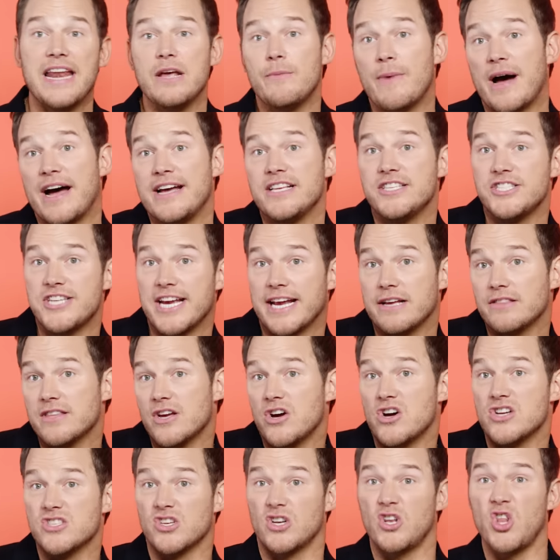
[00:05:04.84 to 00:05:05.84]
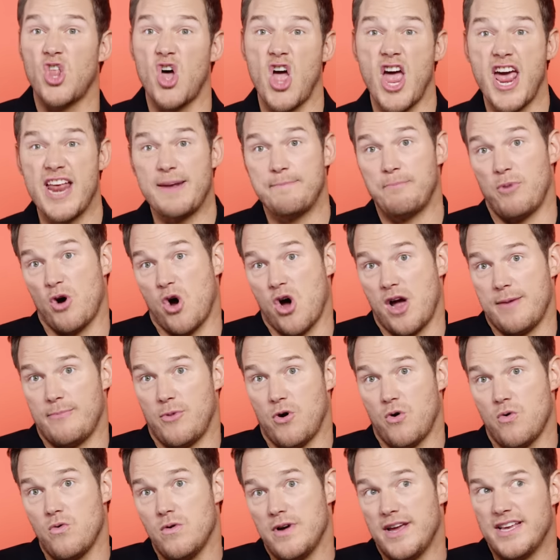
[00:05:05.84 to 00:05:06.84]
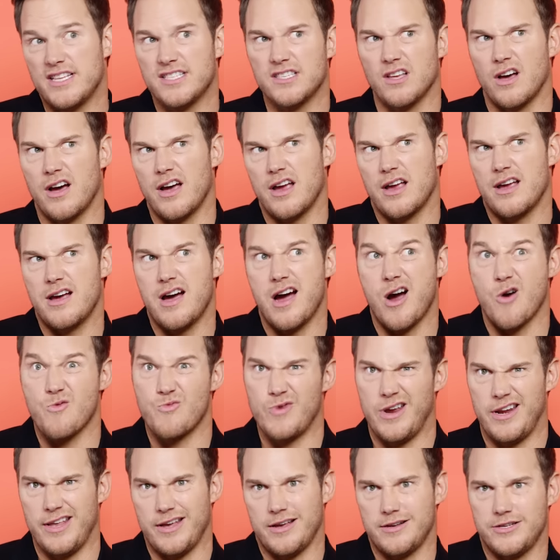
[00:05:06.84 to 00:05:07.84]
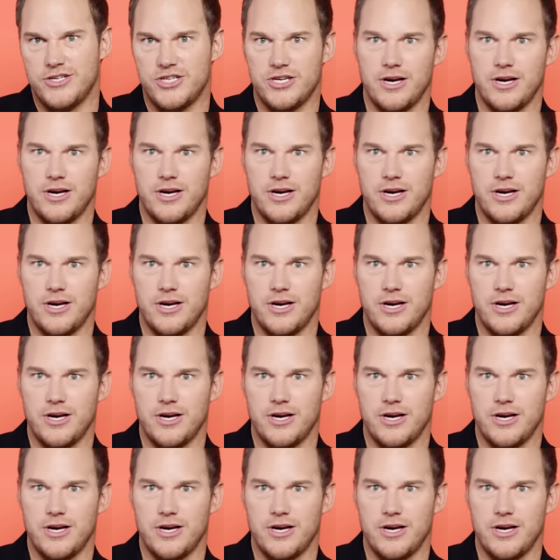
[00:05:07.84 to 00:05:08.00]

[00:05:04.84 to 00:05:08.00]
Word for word: Anyways, check out the guys on Mad Bible. It's like a really good